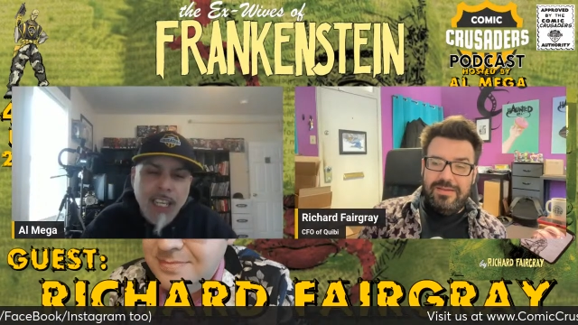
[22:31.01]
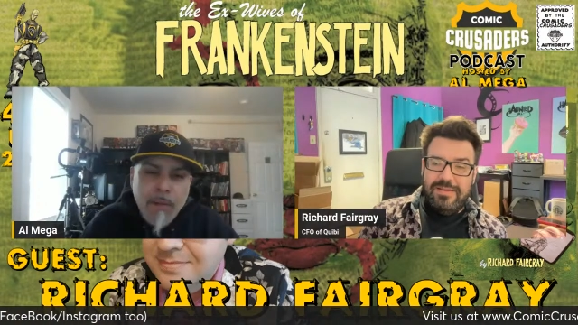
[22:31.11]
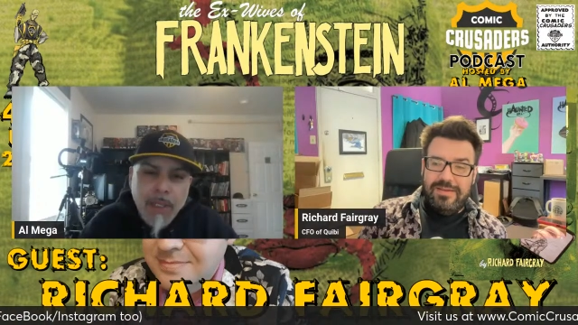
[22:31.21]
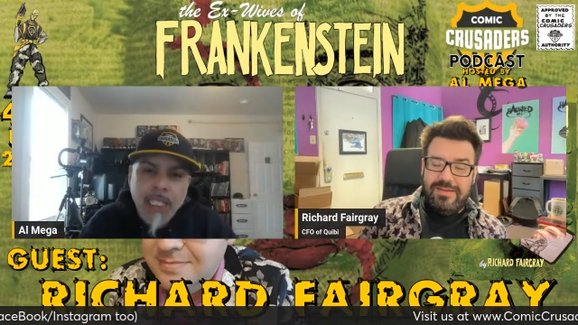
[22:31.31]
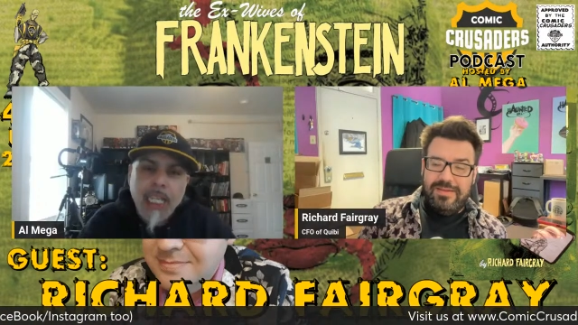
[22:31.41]

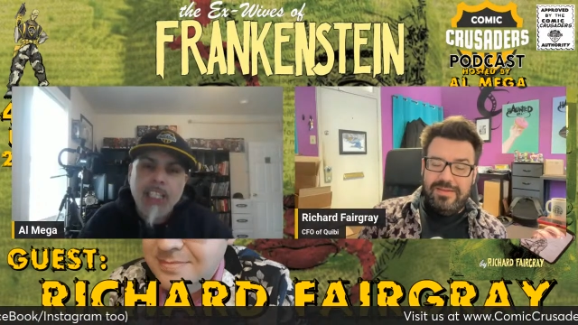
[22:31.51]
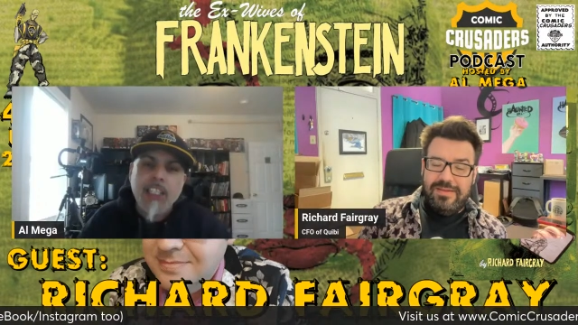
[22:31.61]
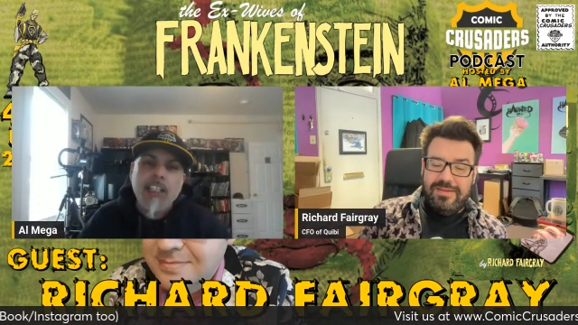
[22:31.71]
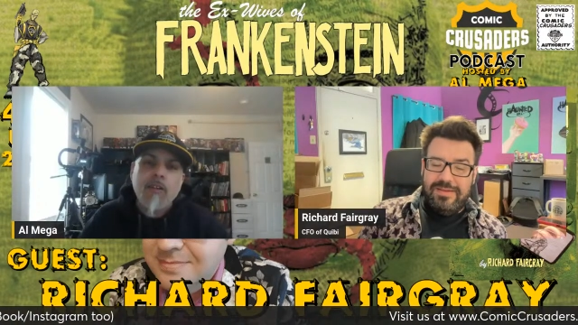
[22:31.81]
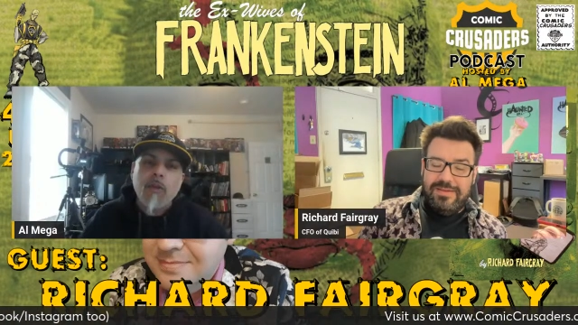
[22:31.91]
Speaker 1: but now that
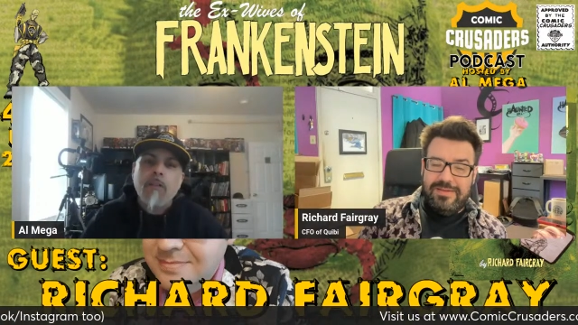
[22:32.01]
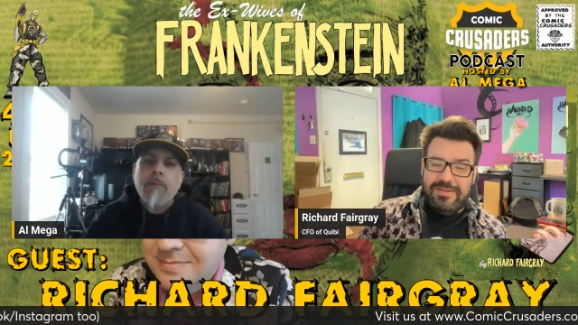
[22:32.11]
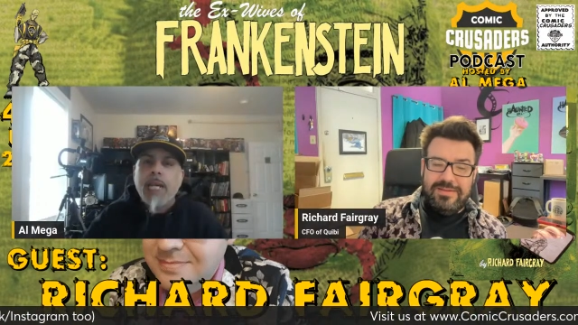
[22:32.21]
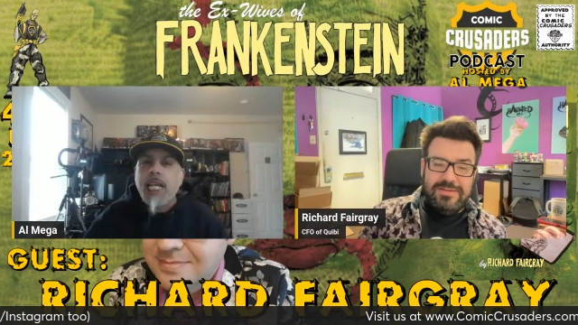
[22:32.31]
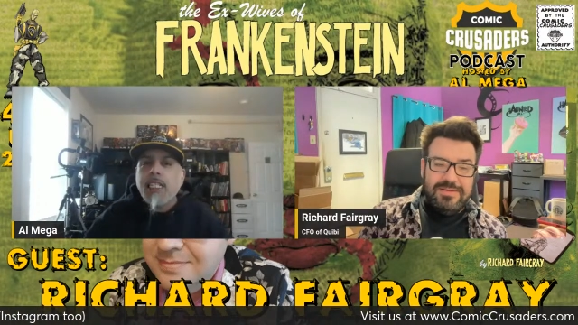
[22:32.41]
you, we're
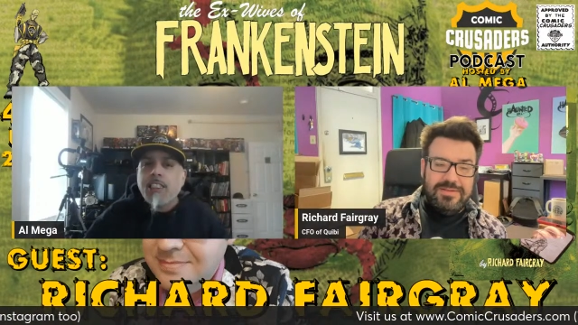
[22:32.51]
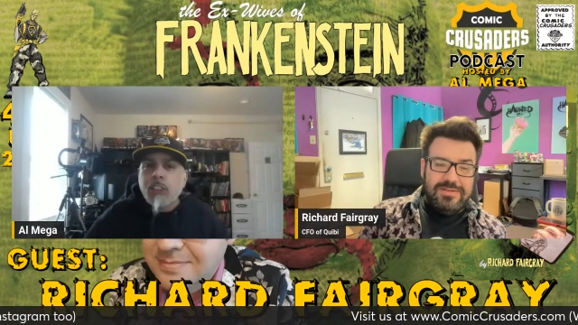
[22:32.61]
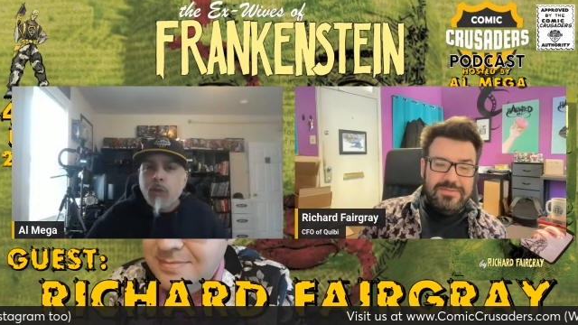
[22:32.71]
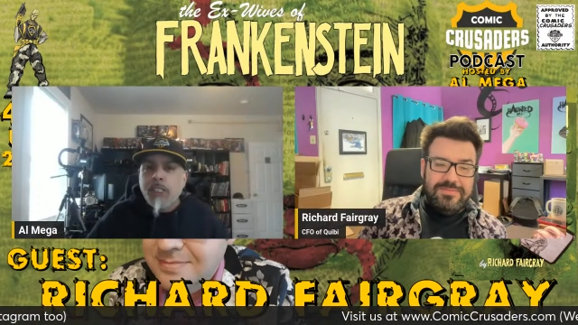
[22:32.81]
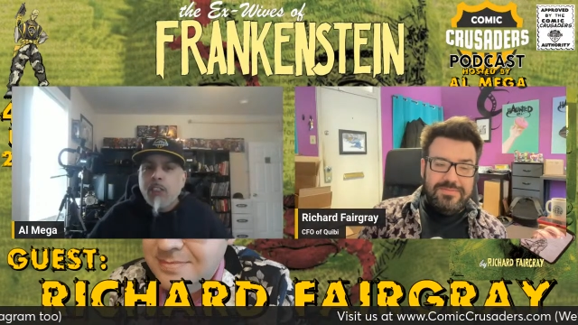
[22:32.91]
back, it's
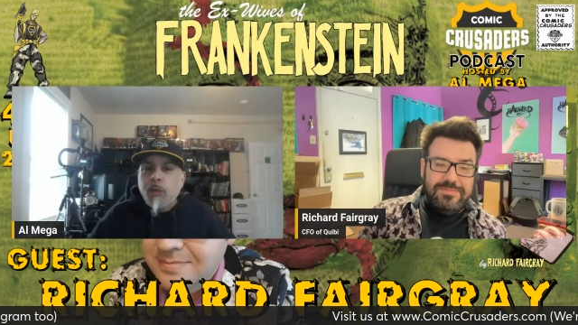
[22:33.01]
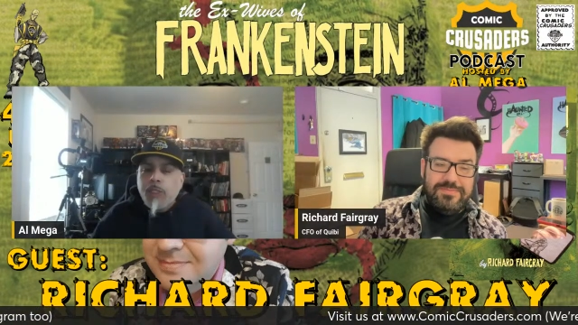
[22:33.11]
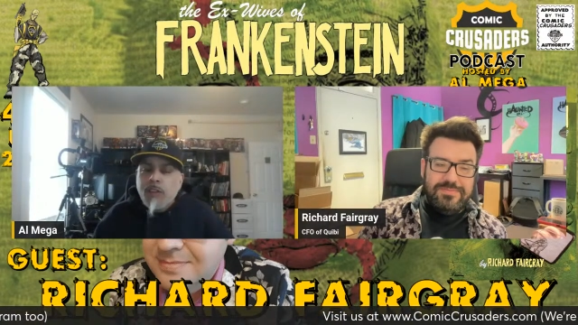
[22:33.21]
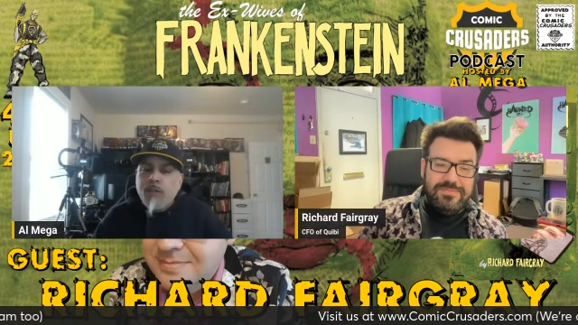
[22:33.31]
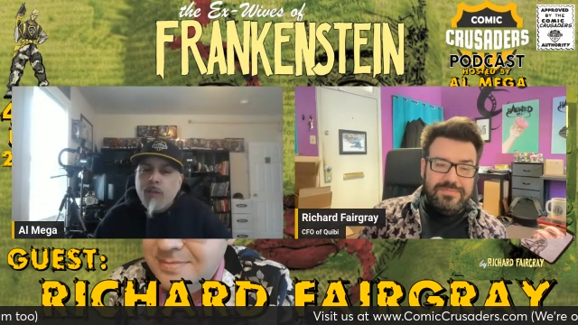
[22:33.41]

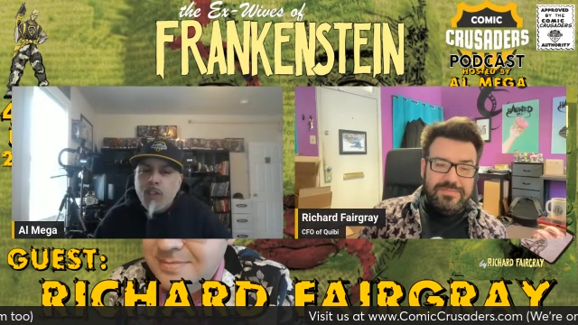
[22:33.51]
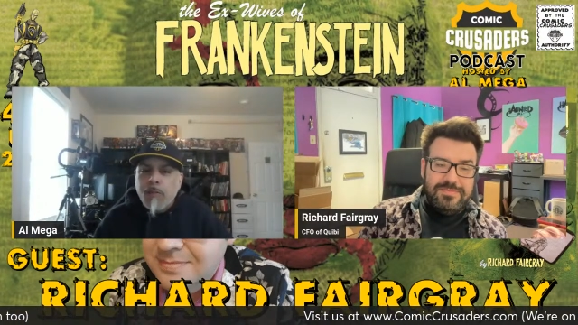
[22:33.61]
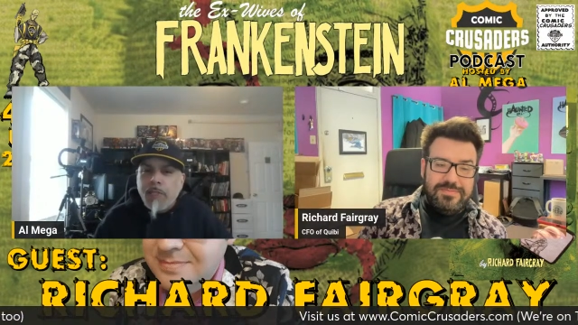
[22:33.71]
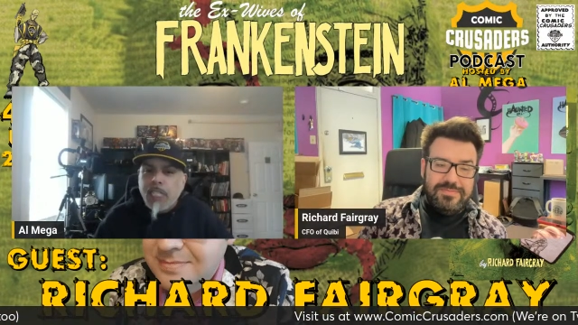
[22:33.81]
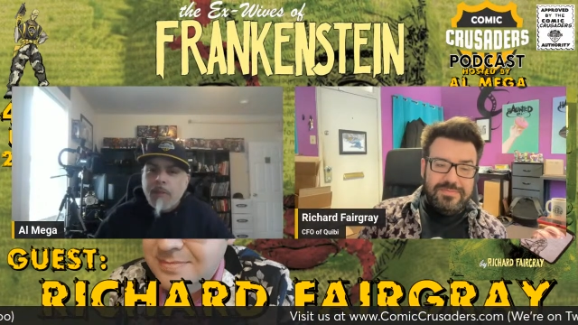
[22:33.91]
2024,
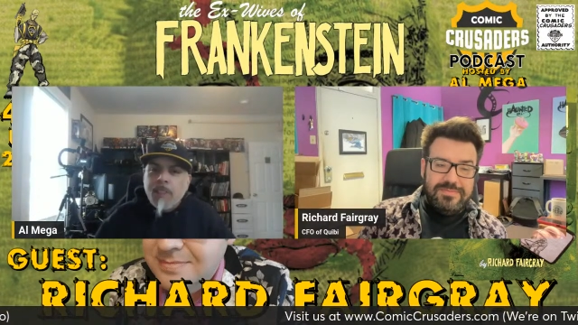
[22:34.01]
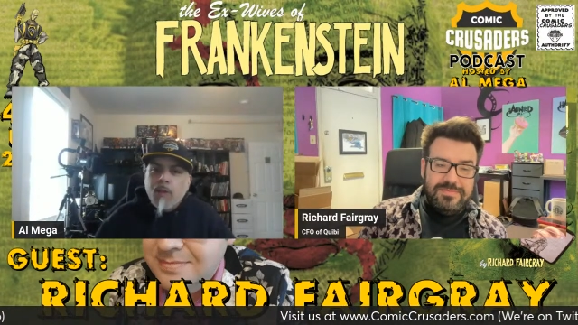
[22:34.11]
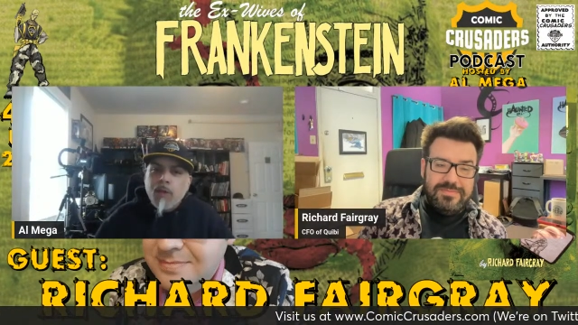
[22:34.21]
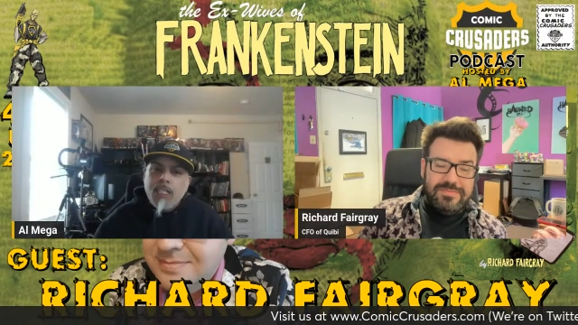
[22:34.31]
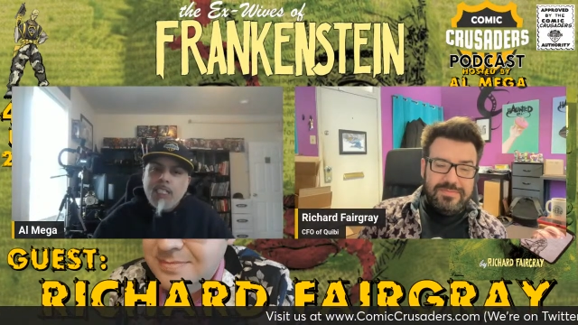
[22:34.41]
baby.
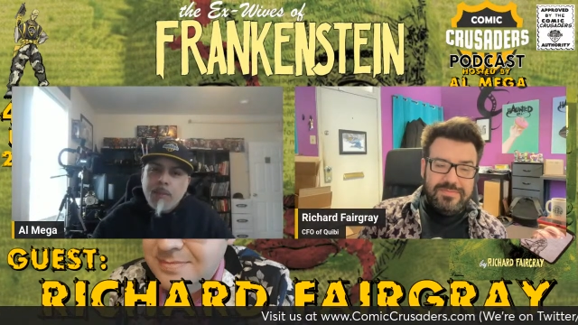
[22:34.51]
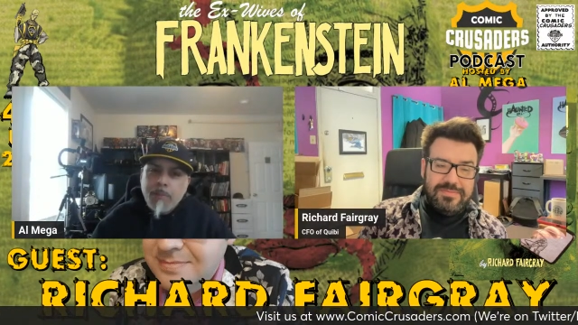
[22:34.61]
What is